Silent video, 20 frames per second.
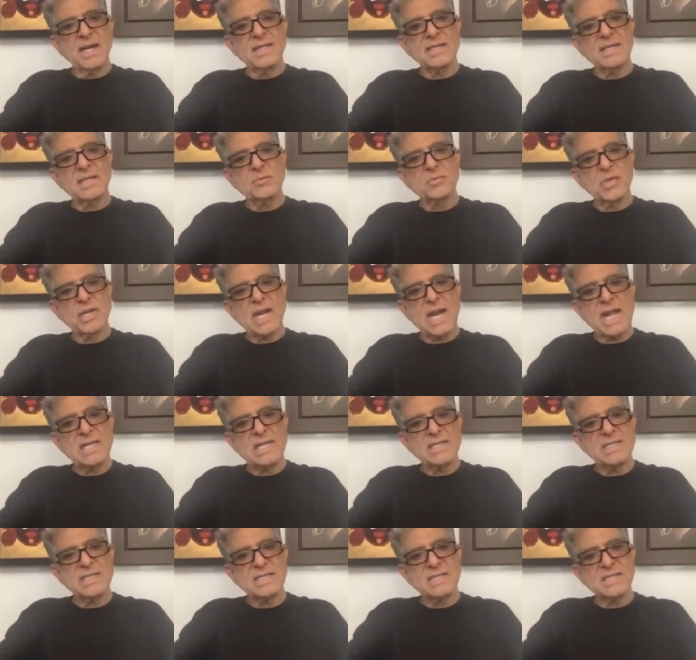I think
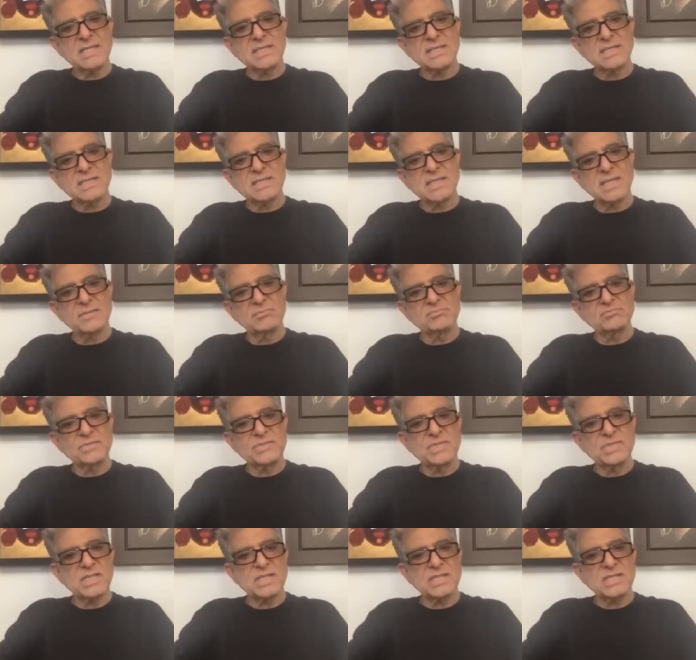morality is
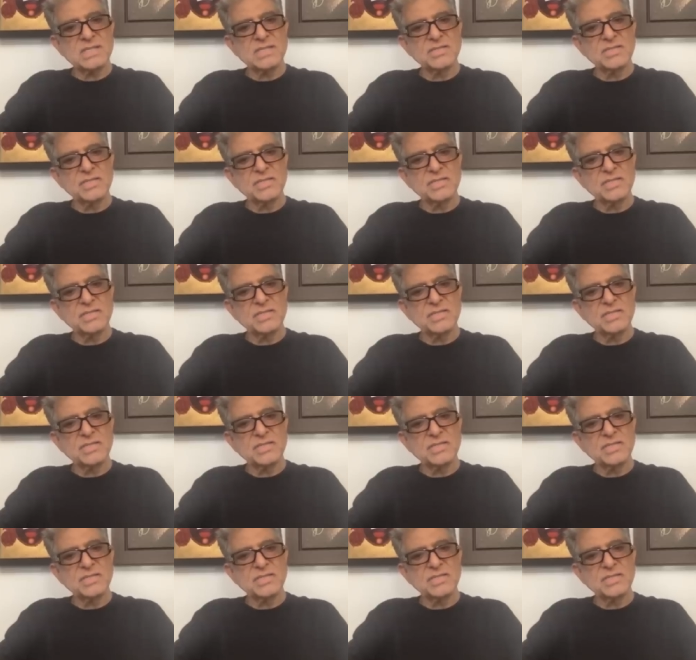just